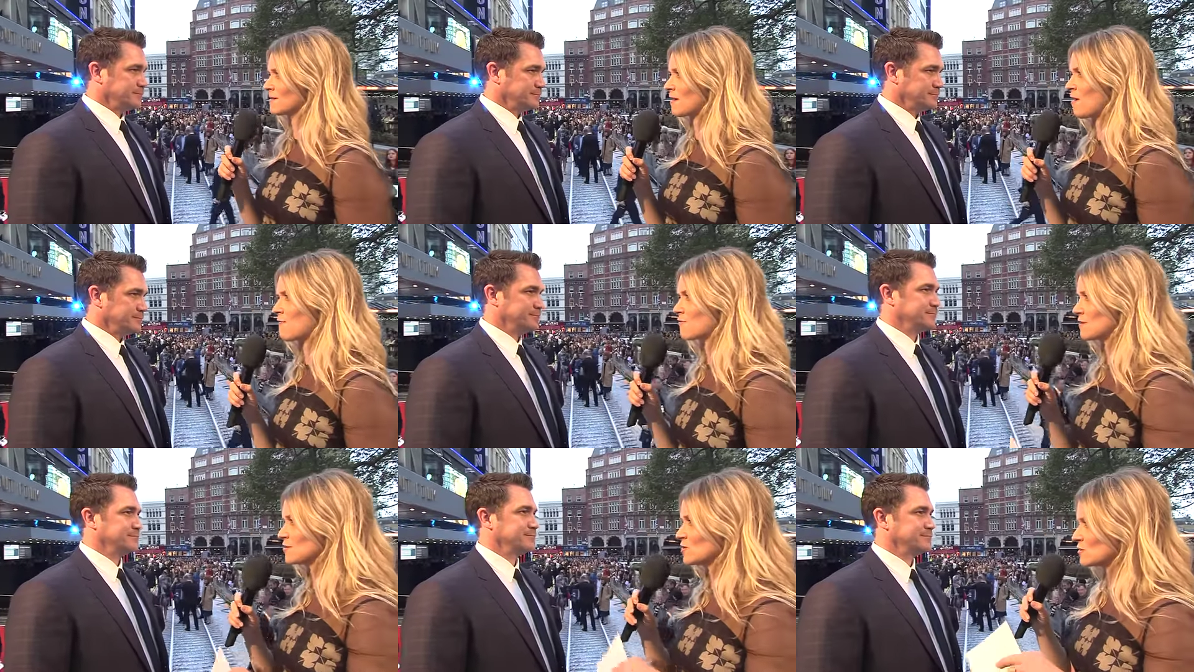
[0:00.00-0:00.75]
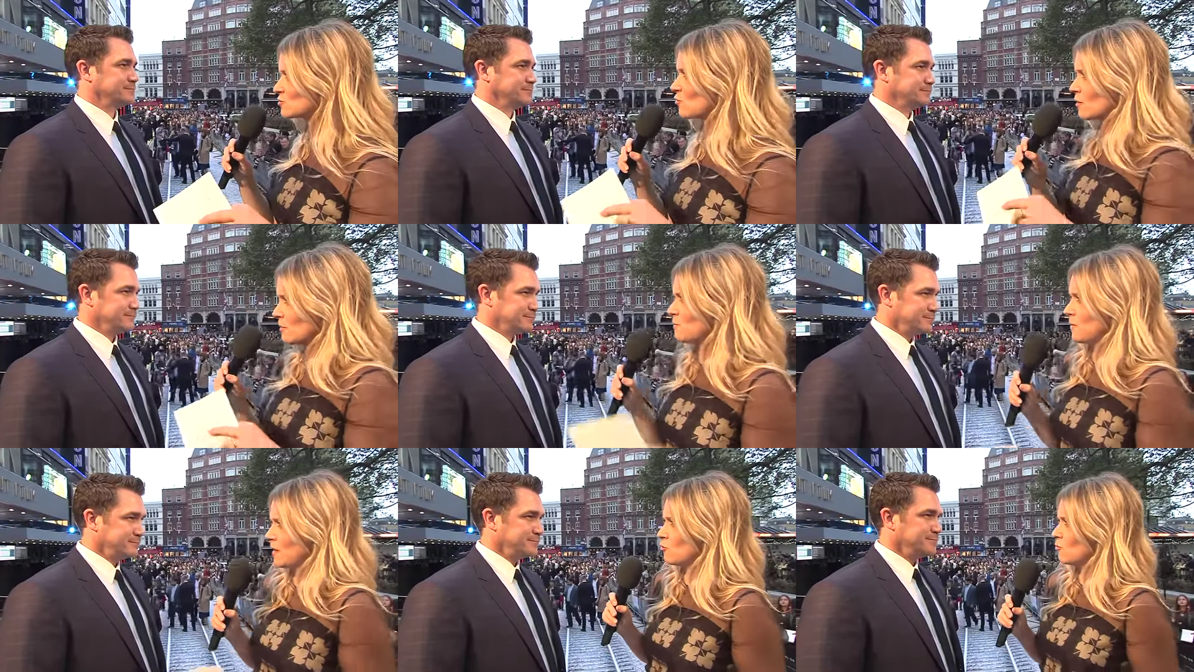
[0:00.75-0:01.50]
Speaker 1: cover, and just trying to
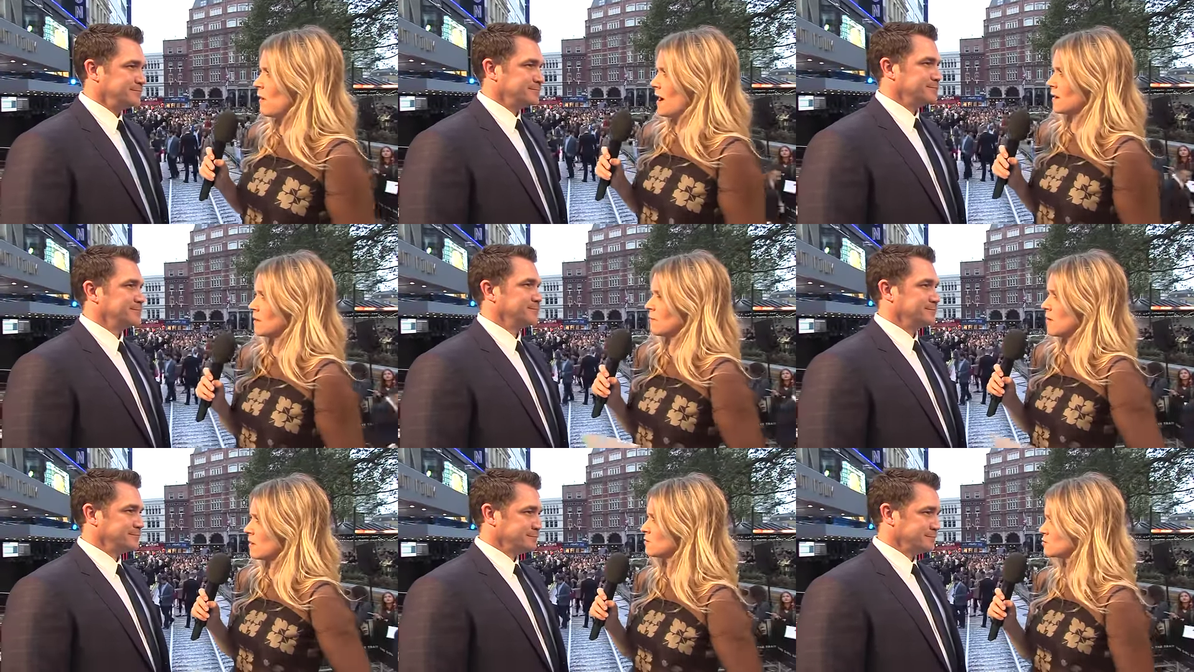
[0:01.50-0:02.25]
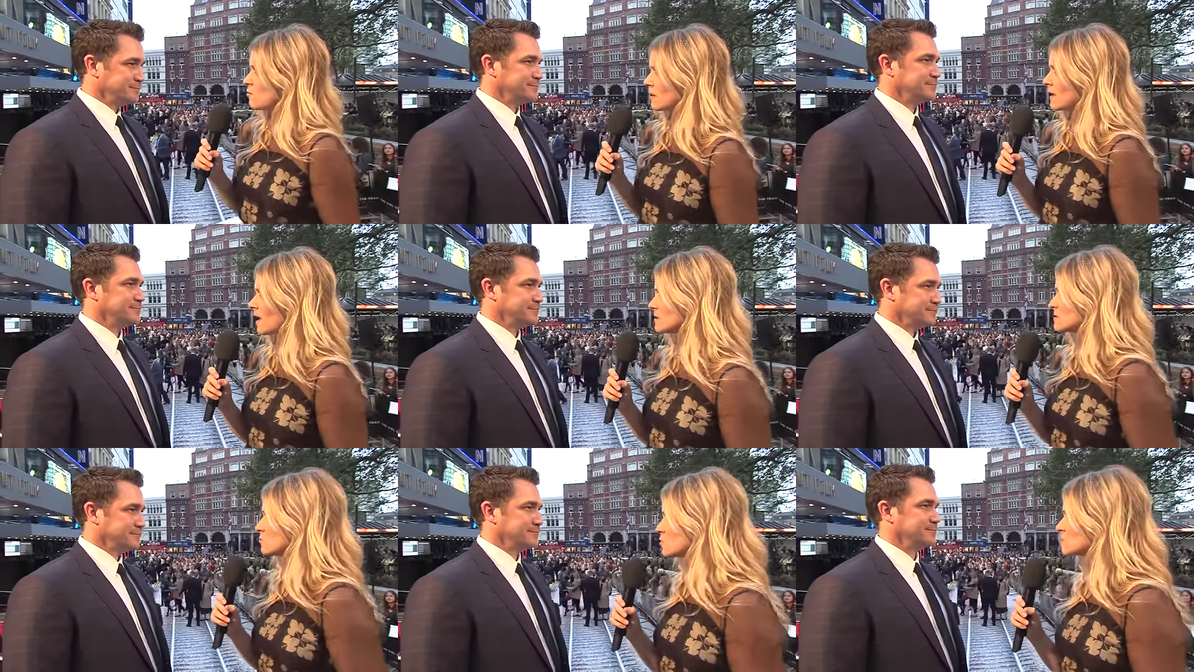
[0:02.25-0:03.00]
peel back a bit and try and
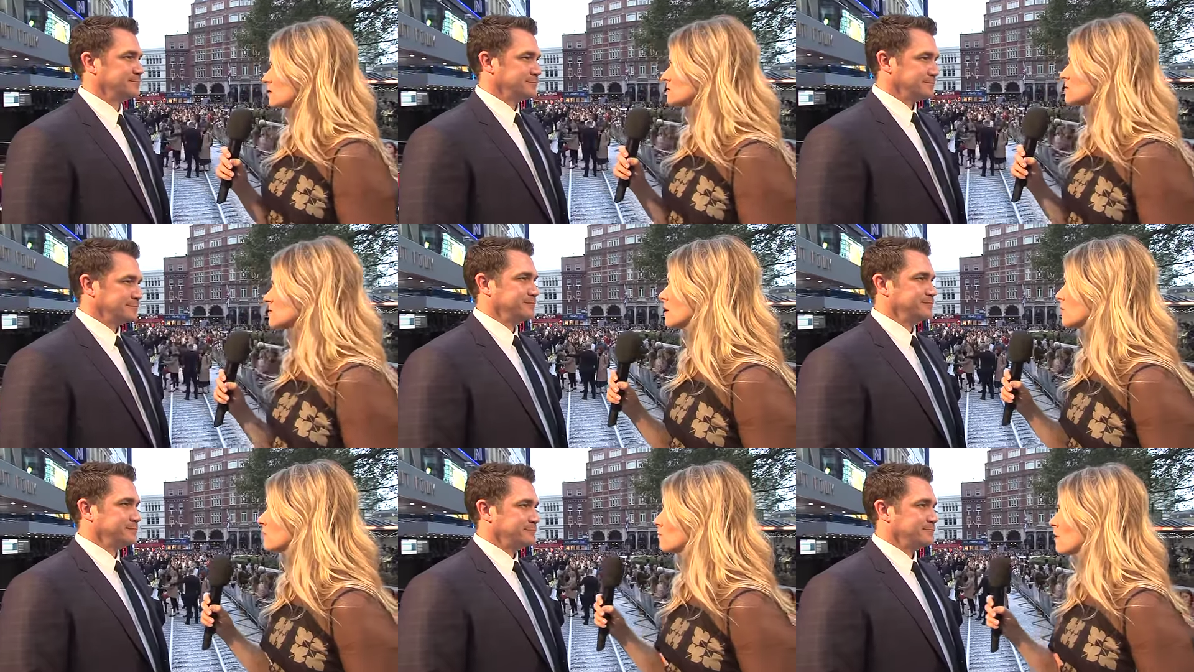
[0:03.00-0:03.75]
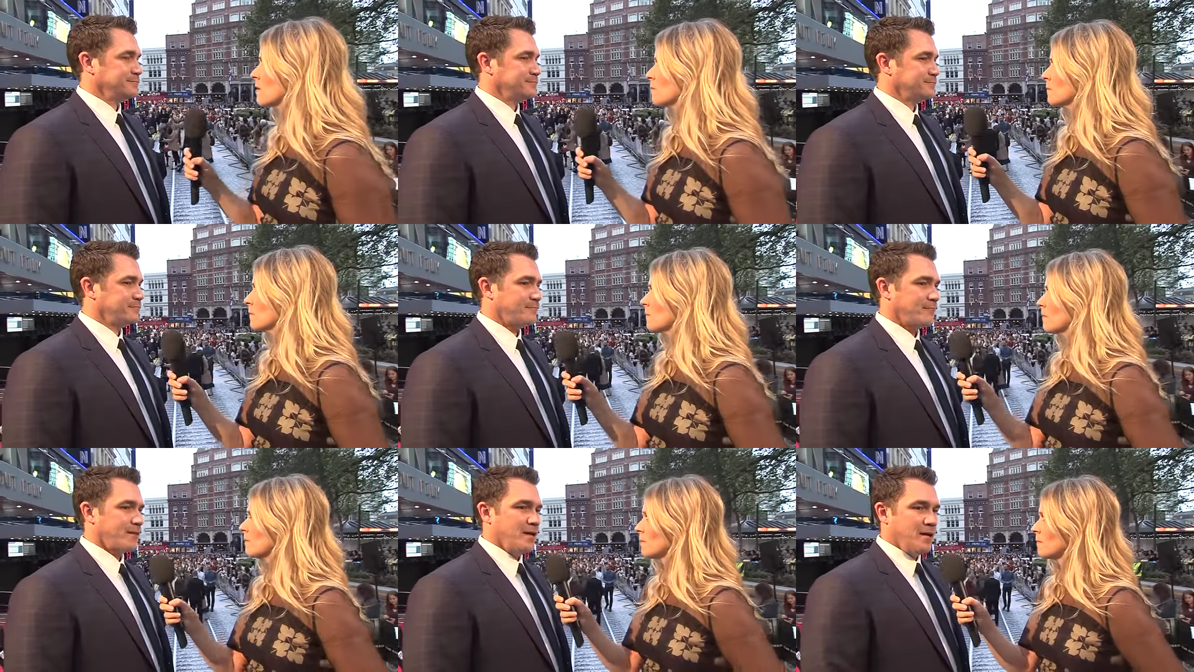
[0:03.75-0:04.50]
get to what's underneath as well.
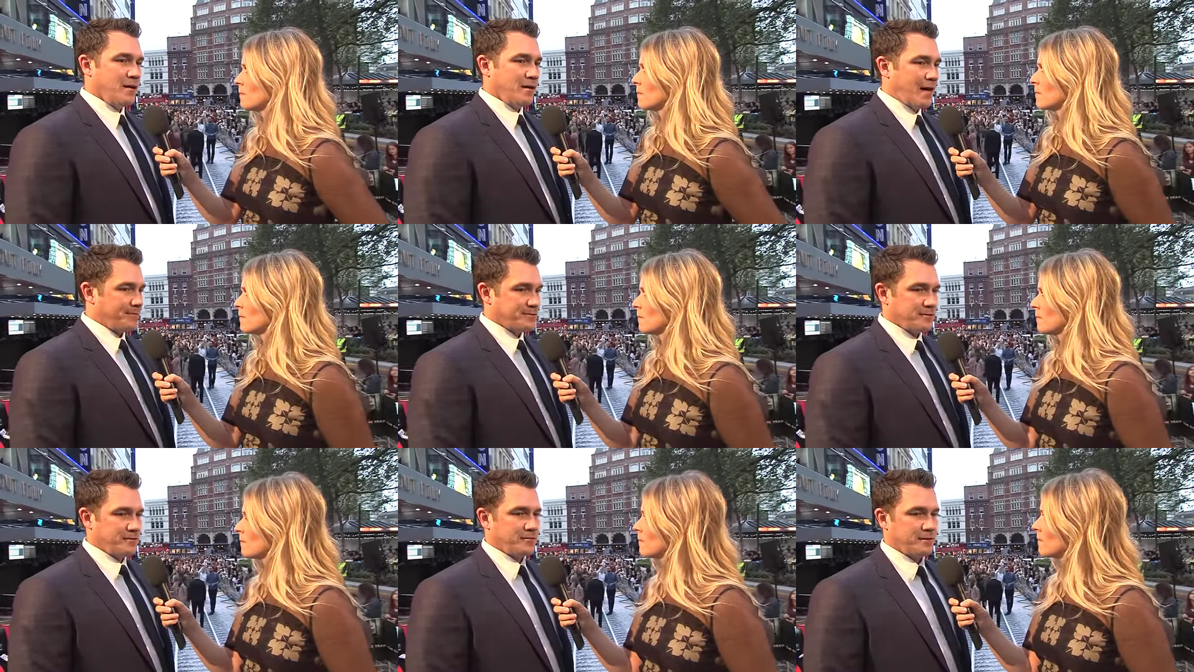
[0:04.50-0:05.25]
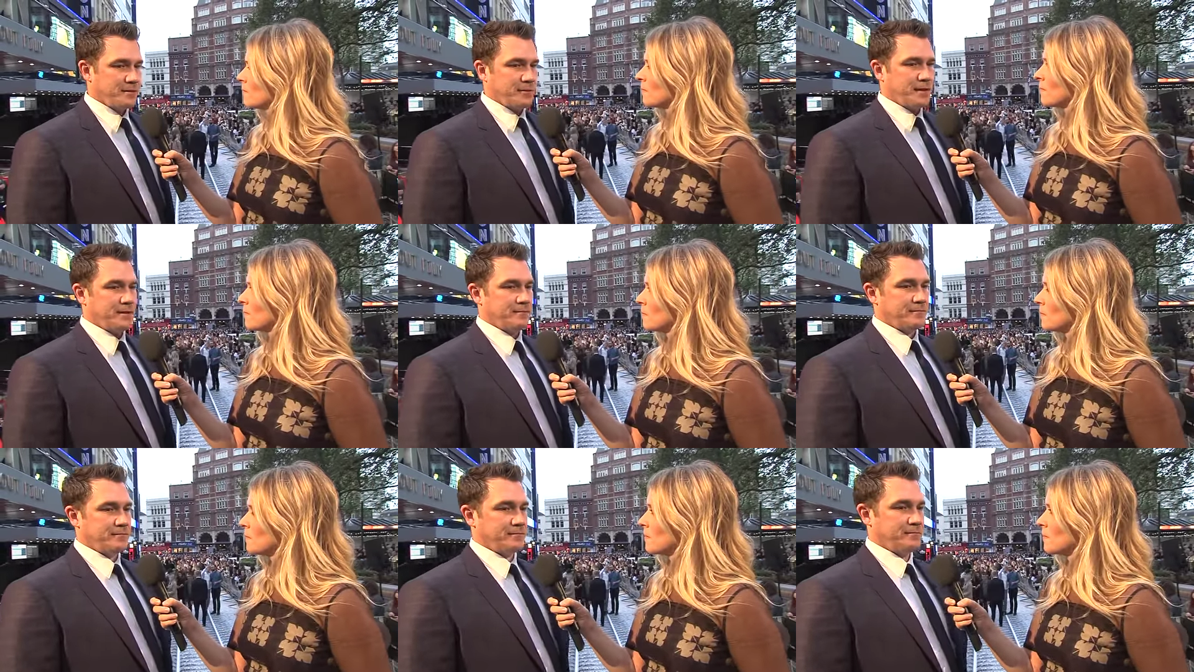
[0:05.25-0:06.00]
Speaker 2: Absolutely.
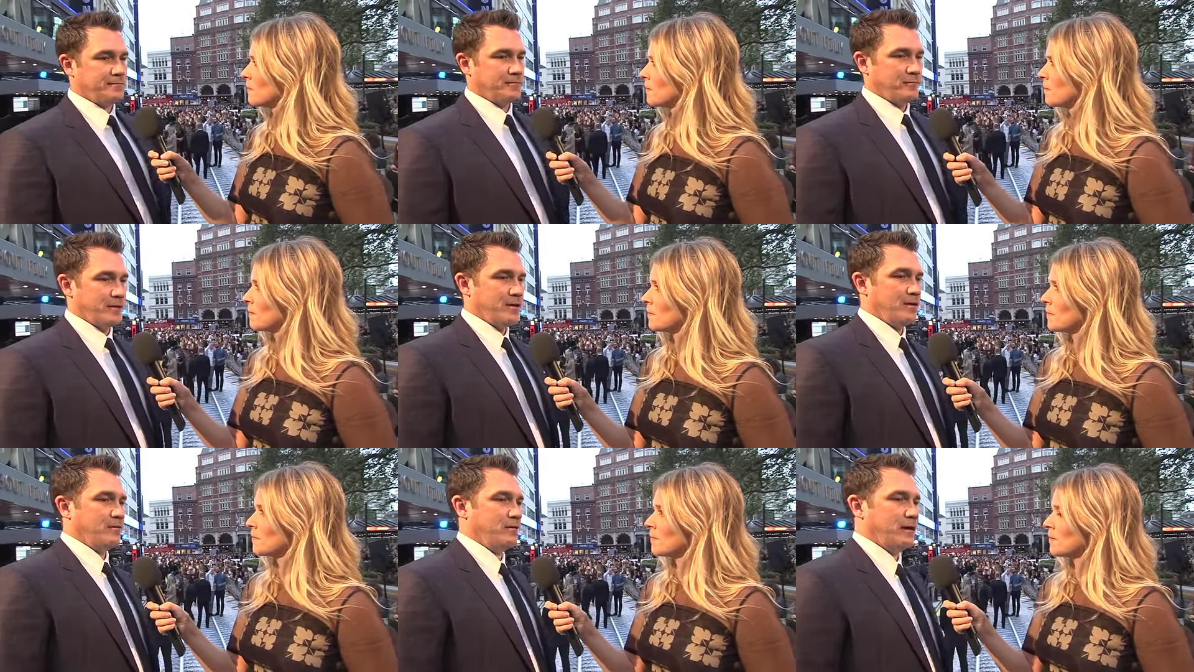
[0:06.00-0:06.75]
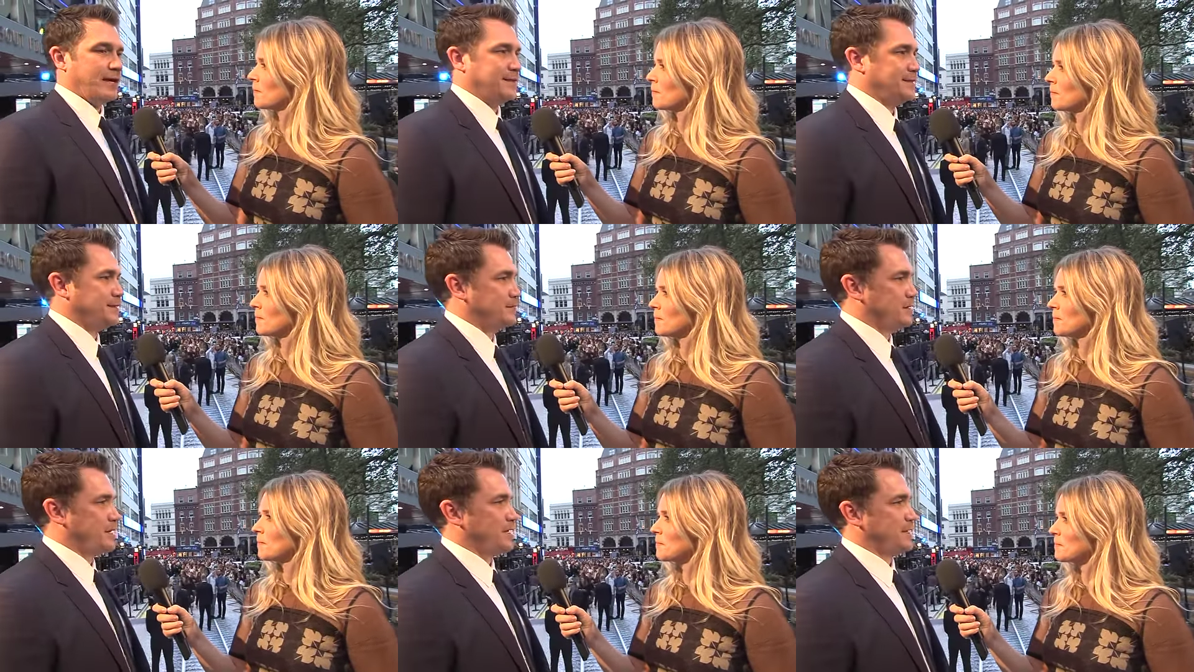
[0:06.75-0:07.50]
We all
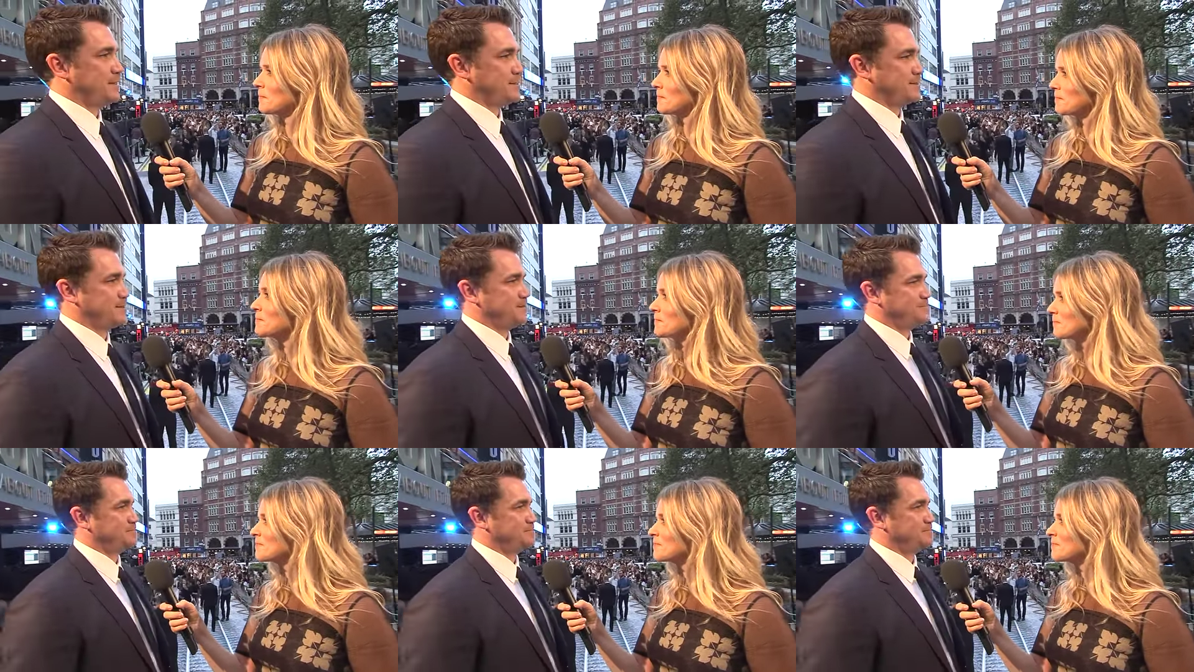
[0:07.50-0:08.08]
idealize